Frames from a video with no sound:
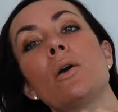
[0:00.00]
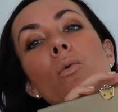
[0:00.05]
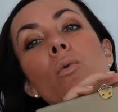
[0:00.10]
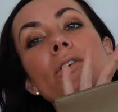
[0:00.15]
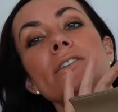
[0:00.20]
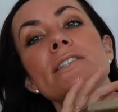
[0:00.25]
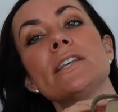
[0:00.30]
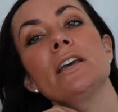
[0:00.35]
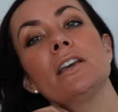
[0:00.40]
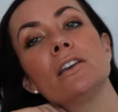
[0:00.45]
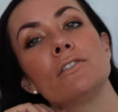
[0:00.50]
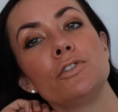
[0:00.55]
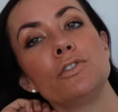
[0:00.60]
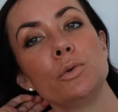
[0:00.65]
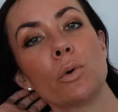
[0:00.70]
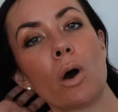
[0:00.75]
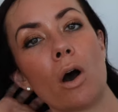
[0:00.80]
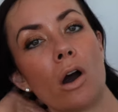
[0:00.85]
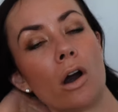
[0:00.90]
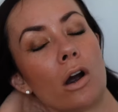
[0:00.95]
will say, if
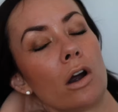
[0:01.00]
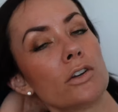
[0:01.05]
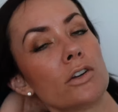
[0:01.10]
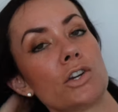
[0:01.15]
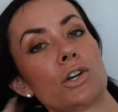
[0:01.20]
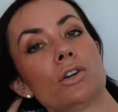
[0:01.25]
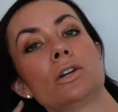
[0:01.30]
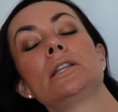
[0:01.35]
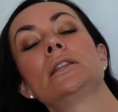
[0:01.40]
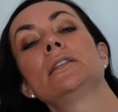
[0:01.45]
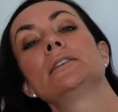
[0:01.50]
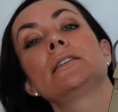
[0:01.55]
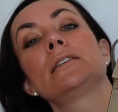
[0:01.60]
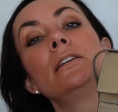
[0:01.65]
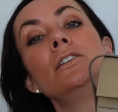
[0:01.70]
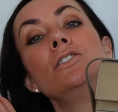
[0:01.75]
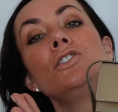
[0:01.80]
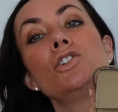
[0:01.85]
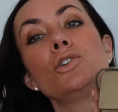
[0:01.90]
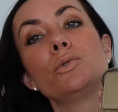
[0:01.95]
you are turning this
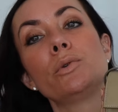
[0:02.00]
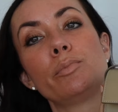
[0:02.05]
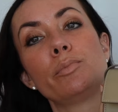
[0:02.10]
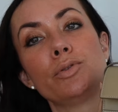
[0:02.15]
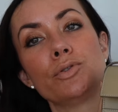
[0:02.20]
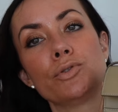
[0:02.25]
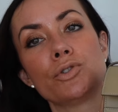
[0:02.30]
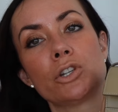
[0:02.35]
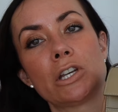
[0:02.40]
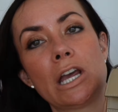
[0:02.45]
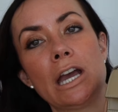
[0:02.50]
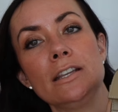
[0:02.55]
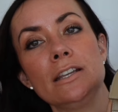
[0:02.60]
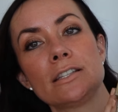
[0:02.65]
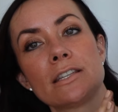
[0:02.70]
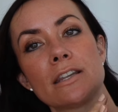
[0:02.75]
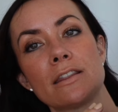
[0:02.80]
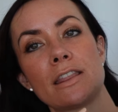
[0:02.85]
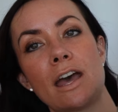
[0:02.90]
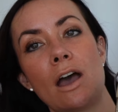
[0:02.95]
into a
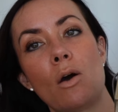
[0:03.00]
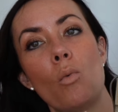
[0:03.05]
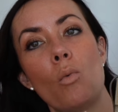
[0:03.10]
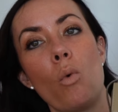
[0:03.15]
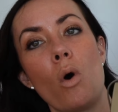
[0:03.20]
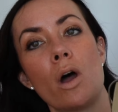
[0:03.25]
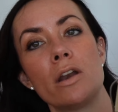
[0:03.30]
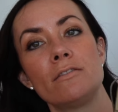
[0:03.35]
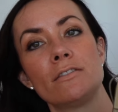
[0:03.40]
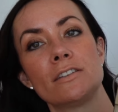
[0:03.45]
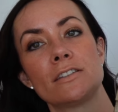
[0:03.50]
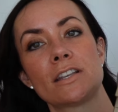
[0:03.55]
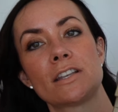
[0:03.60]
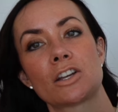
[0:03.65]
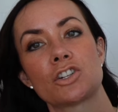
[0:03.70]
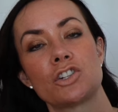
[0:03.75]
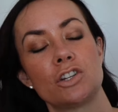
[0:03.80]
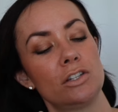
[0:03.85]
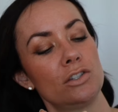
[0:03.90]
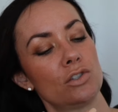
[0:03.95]
pochette, that one of the
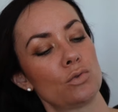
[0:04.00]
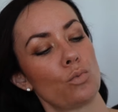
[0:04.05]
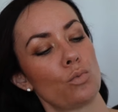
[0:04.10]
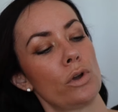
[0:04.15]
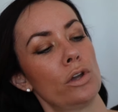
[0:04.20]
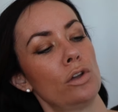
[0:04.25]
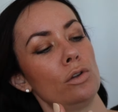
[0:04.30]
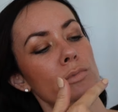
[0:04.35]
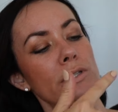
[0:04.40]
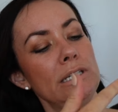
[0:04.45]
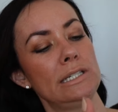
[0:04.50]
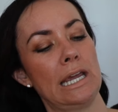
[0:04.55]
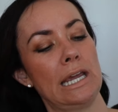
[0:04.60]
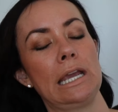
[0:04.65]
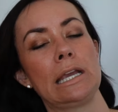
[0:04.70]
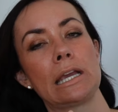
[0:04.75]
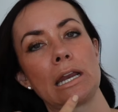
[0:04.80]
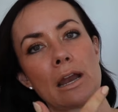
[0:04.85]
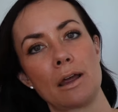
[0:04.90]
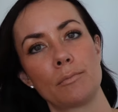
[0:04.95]
sections will be
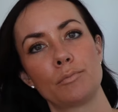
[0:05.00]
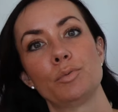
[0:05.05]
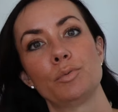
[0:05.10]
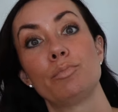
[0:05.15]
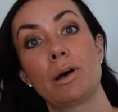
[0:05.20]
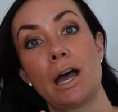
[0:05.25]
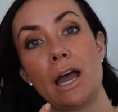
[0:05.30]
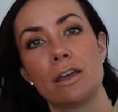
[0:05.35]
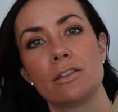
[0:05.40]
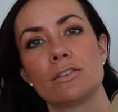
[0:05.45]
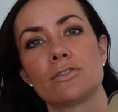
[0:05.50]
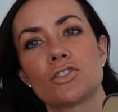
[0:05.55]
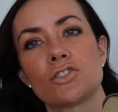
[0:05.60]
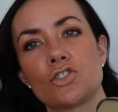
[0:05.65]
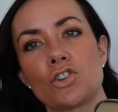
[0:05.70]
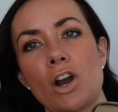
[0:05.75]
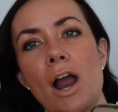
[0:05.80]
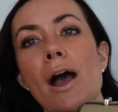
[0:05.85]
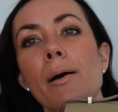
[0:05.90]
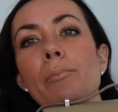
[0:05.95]
taken up by the
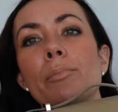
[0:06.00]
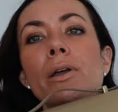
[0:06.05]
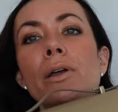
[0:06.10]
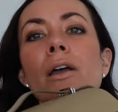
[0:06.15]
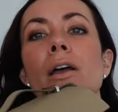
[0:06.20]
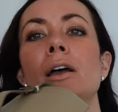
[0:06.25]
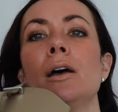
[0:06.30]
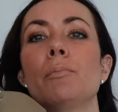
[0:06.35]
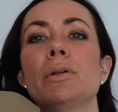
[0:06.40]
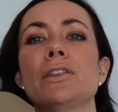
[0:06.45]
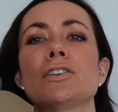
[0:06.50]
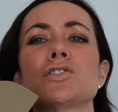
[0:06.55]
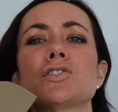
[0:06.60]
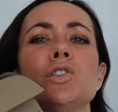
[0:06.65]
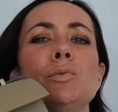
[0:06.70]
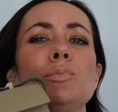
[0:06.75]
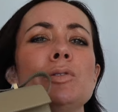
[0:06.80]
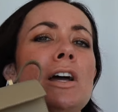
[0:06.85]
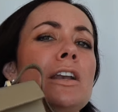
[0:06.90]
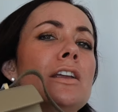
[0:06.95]
strap, but there's
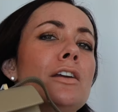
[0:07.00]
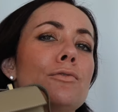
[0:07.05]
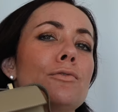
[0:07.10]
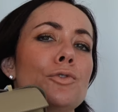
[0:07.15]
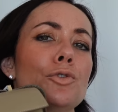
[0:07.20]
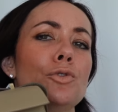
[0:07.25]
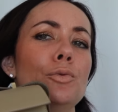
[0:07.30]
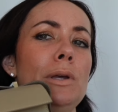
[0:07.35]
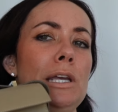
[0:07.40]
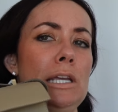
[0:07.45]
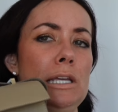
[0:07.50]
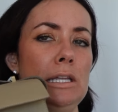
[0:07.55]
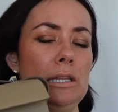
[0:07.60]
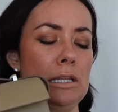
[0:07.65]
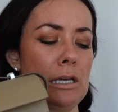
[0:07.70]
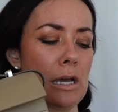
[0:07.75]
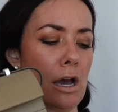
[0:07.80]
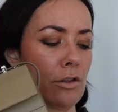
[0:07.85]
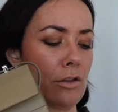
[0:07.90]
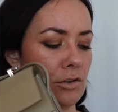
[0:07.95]
still plenty of room in
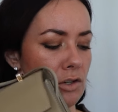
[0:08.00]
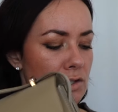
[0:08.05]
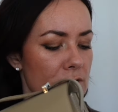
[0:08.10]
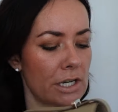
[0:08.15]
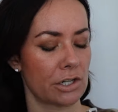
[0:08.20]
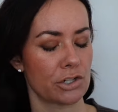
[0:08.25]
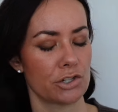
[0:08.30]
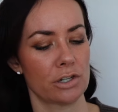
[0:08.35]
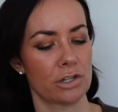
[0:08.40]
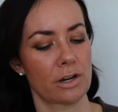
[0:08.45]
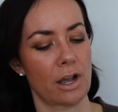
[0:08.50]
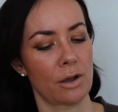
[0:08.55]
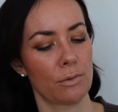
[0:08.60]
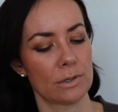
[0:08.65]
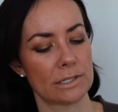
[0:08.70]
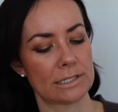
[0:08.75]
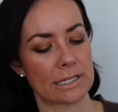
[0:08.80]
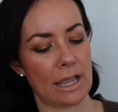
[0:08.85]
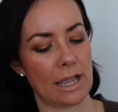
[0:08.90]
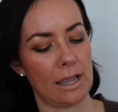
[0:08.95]
the other section, I will
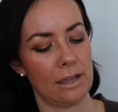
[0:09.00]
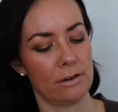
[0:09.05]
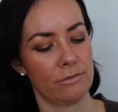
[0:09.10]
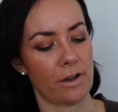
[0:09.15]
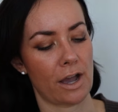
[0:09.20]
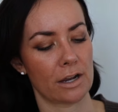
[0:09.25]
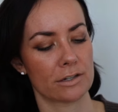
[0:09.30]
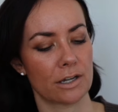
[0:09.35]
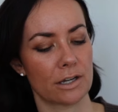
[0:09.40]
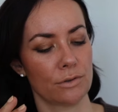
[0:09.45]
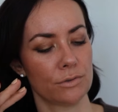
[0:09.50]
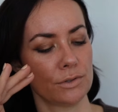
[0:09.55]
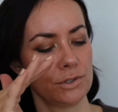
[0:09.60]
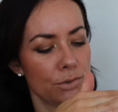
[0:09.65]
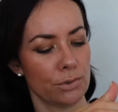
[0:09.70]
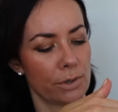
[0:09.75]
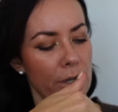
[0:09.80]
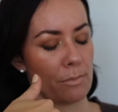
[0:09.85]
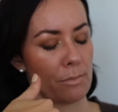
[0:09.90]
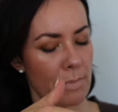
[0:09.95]
say. In fact, I will
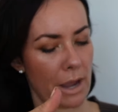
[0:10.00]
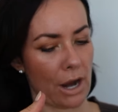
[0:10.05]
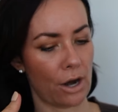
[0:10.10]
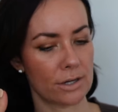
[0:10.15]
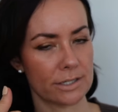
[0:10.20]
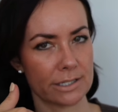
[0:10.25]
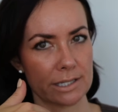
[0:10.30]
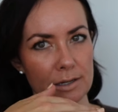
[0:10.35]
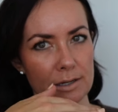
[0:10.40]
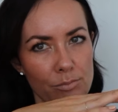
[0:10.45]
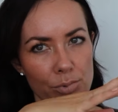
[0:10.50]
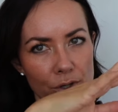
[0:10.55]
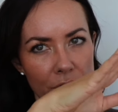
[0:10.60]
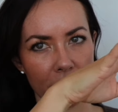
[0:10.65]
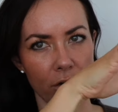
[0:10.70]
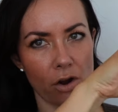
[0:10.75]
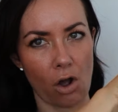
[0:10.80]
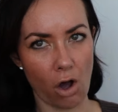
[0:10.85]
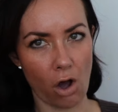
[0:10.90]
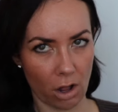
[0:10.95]
do a comparison
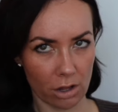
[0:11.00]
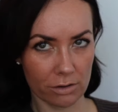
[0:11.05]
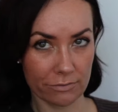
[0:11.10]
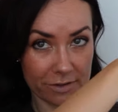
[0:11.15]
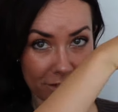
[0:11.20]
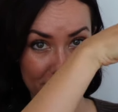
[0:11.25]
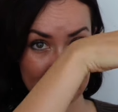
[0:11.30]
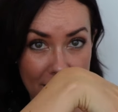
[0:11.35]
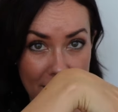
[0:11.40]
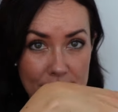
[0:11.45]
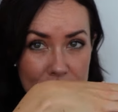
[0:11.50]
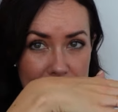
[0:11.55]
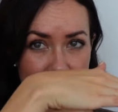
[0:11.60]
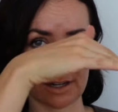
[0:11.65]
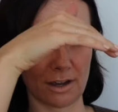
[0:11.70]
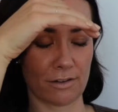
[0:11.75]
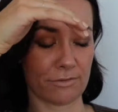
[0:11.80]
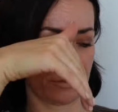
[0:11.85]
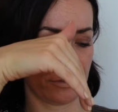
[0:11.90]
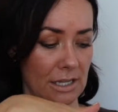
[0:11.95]
putting all of the same
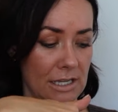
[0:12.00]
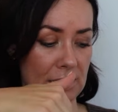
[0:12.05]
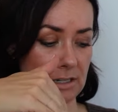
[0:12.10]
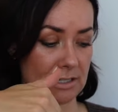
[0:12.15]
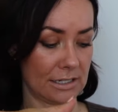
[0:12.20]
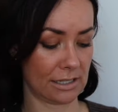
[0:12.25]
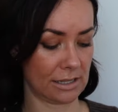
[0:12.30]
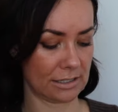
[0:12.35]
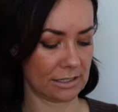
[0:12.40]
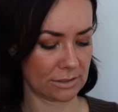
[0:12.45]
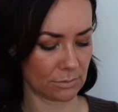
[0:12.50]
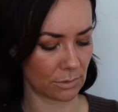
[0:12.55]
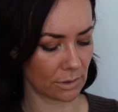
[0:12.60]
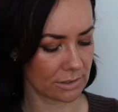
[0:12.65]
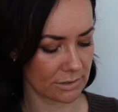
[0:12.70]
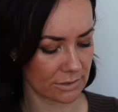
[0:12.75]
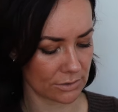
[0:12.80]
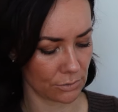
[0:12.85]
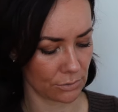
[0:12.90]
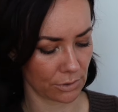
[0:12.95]
stuff into this
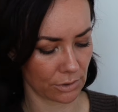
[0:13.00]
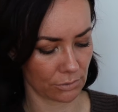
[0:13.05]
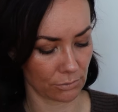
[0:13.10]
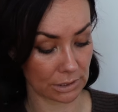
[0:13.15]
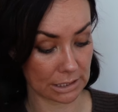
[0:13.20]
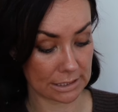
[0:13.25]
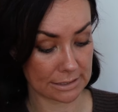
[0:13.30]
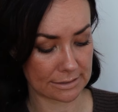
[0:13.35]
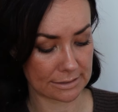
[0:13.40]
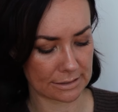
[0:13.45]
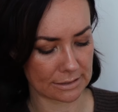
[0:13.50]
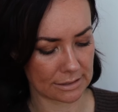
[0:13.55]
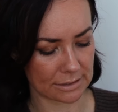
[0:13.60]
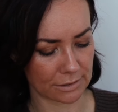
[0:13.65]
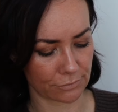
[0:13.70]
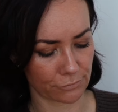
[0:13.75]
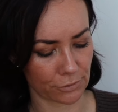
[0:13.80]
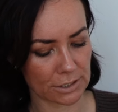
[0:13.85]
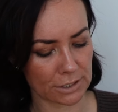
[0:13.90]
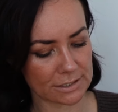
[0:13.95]
one so you can really see the
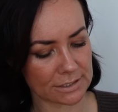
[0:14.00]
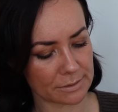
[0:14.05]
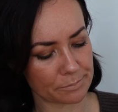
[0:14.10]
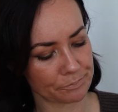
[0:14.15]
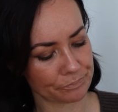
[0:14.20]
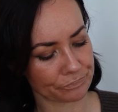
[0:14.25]
difference.